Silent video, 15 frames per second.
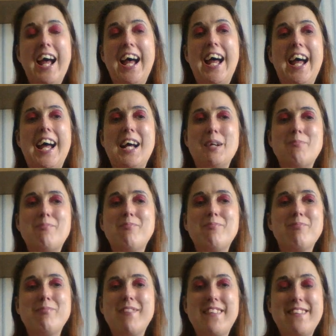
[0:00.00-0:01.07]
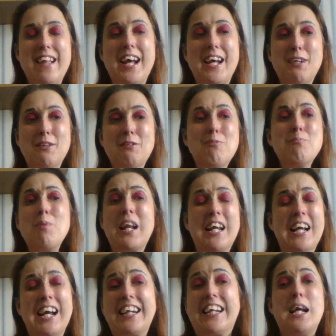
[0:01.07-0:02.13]
um, so pl-
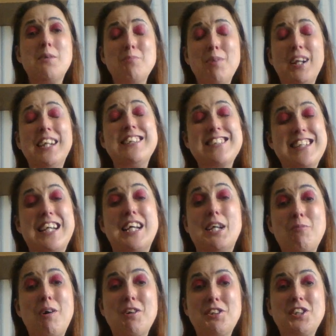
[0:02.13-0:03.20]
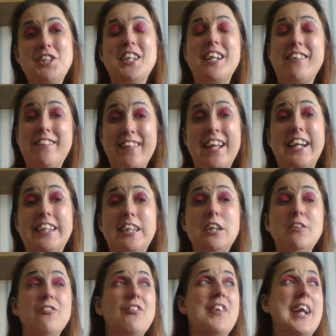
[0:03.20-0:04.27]
again, please keep watching and thank
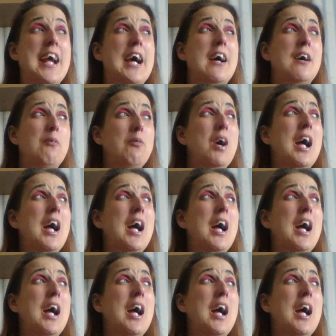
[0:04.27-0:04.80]
you for now.